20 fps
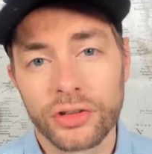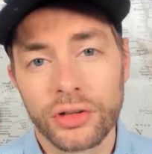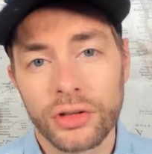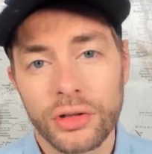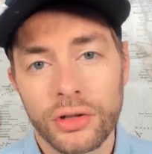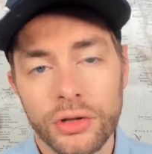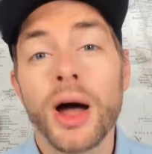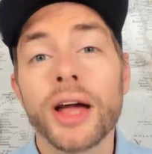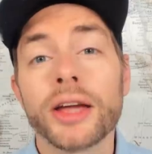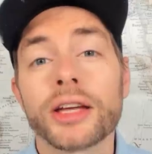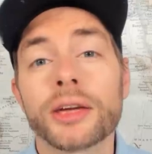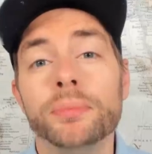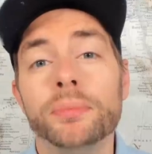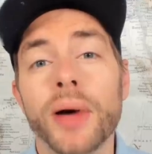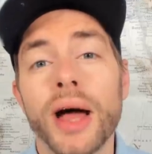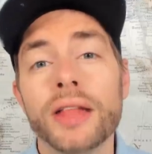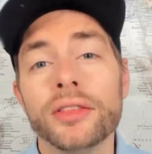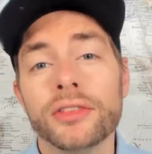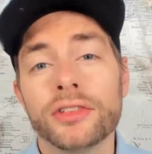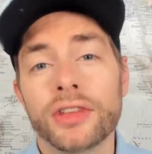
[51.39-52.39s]
And as Mike
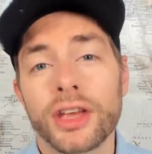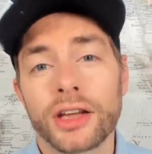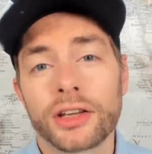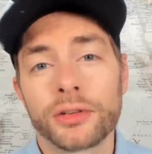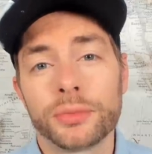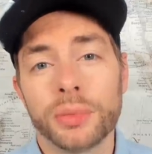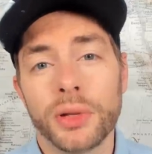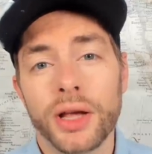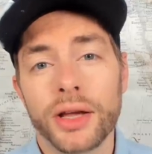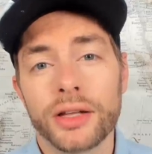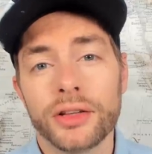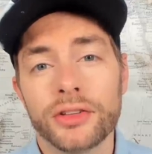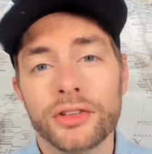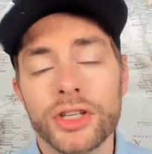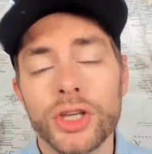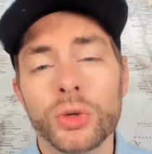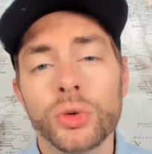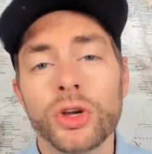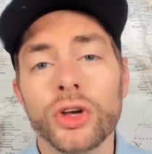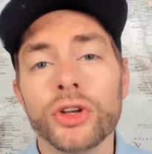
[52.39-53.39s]
Benz explains,
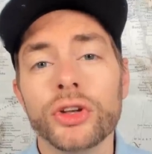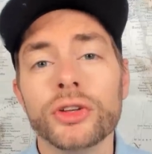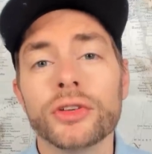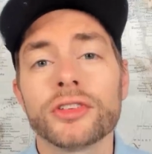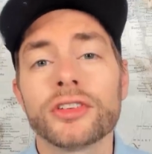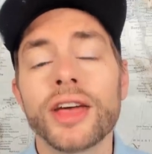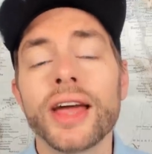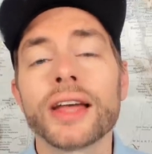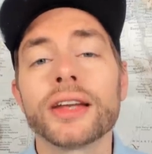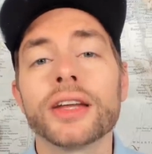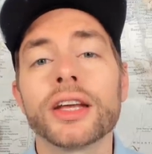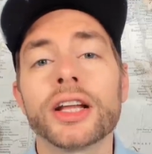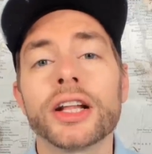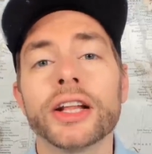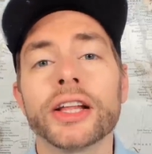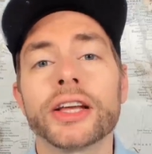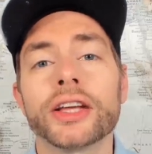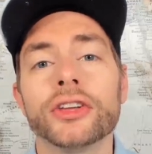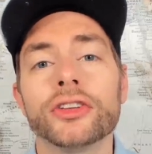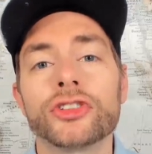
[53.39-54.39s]
you couldn't
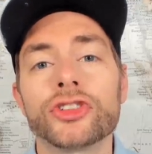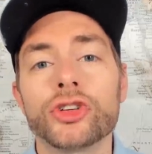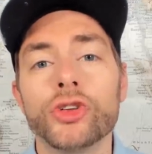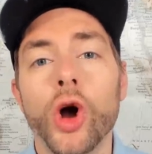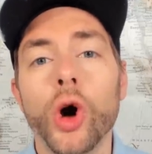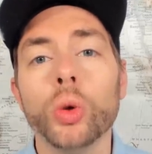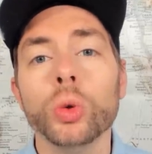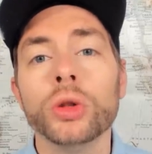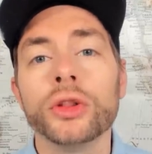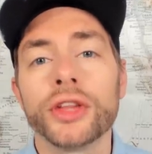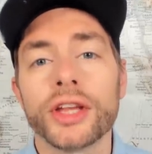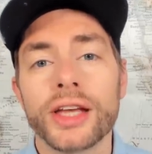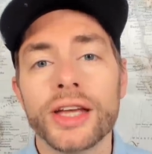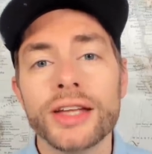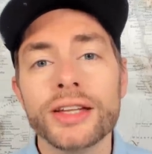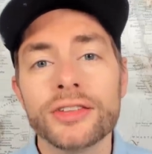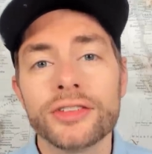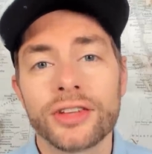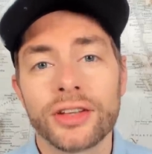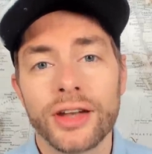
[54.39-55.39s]
technically control the
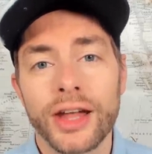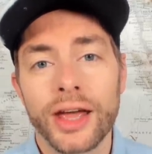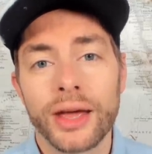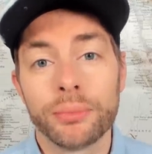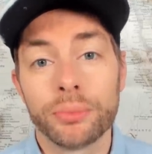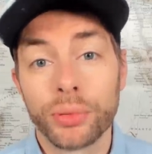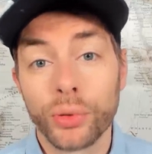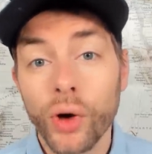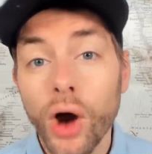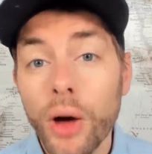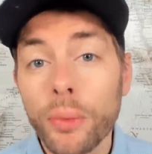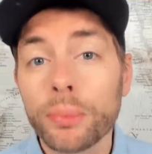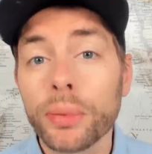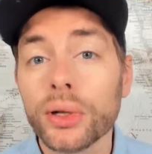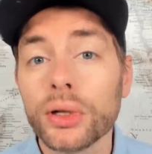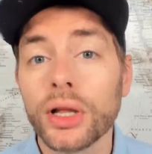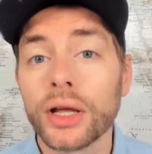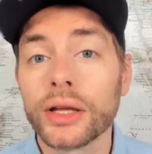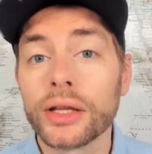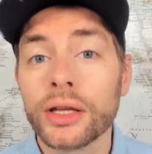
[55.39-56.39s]
internet
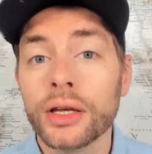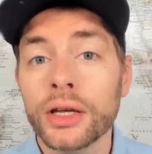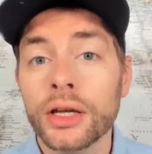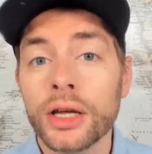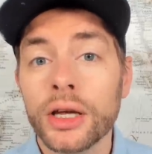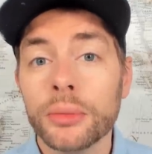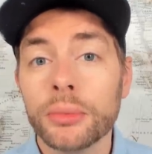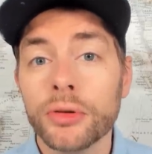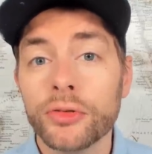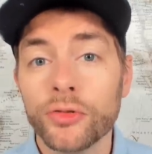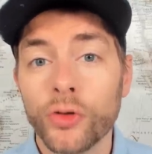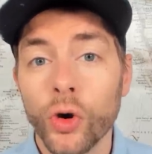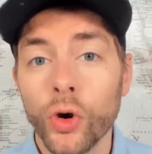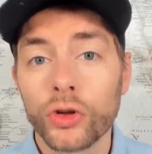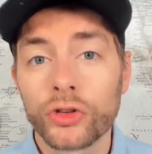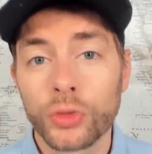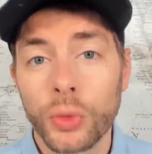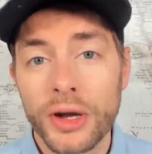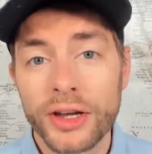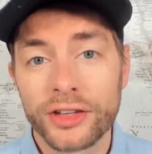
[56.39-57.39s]
properly
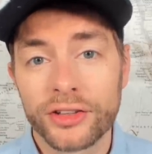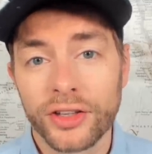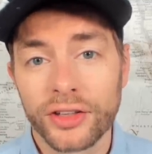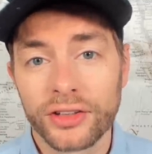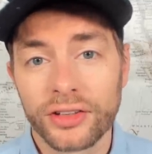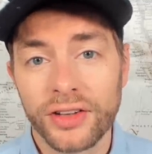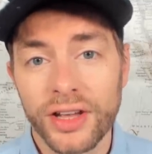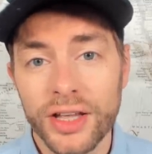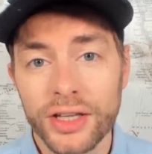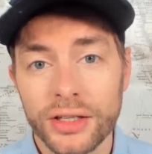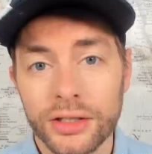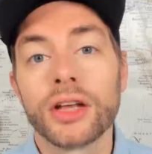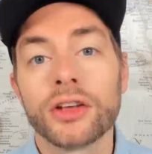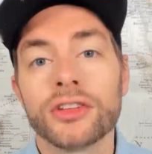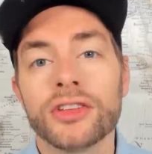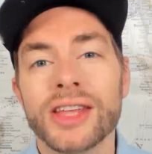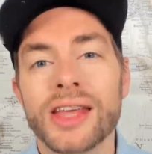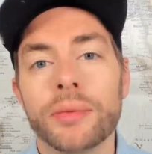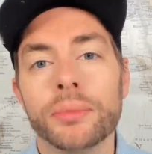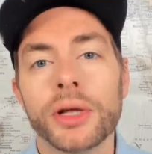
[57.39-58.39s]
before 2016,
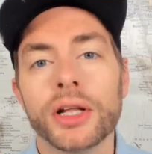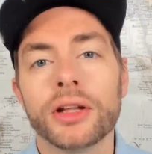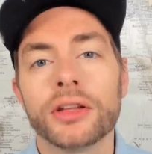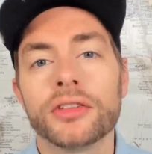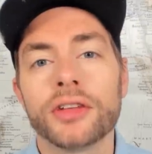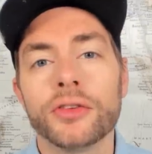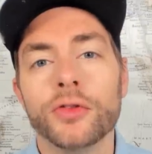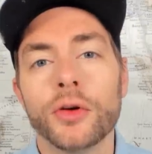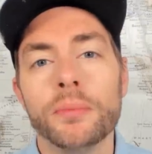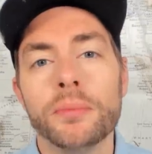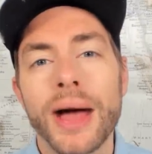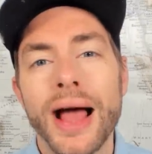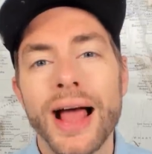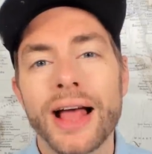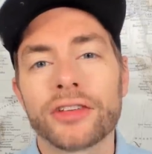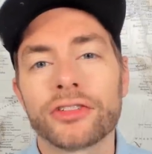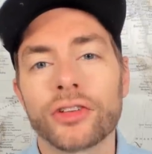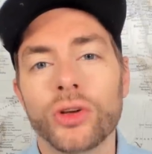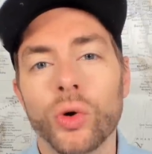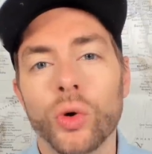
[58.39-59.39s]
because the ability for
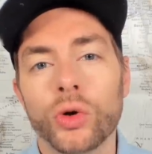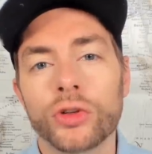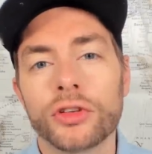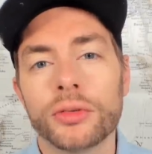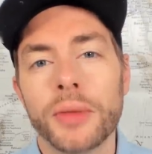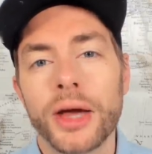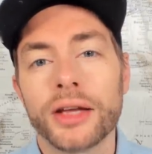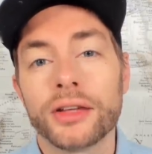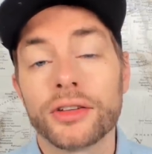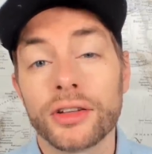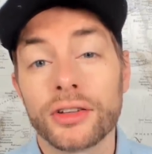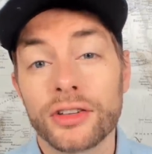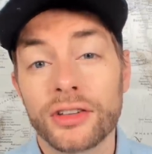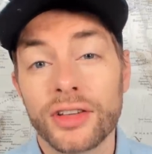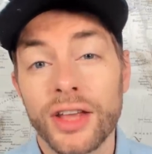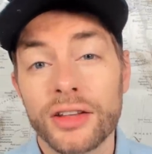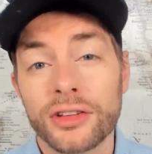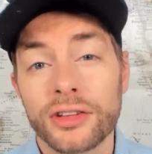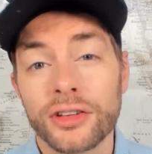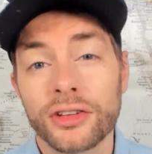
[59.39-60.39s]
mass automated
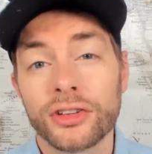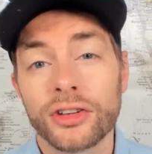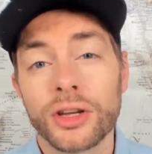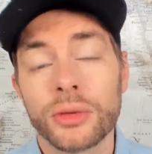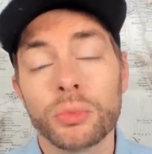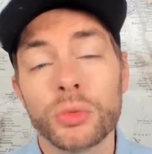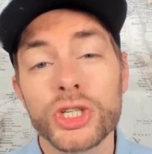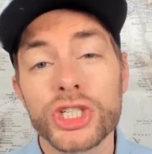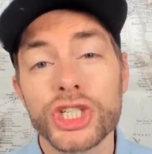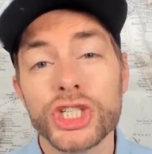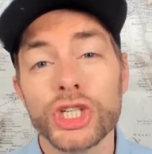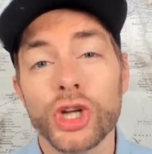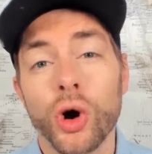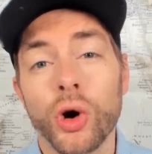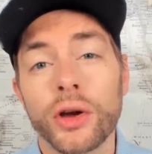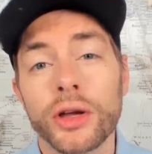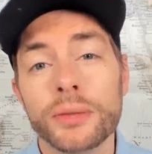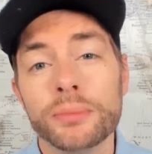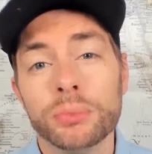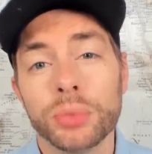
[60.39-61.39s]
censorship was
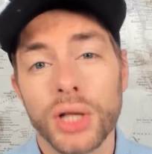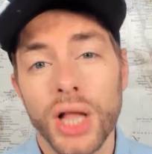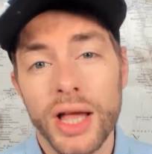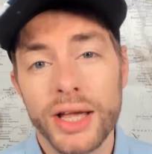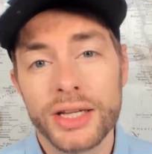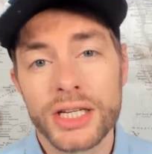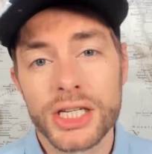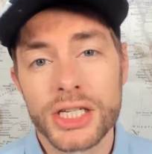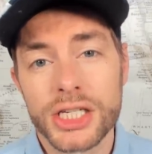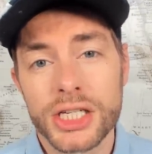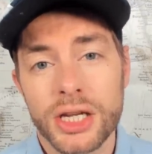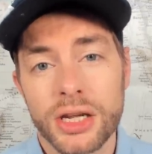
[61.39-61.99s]
not in place.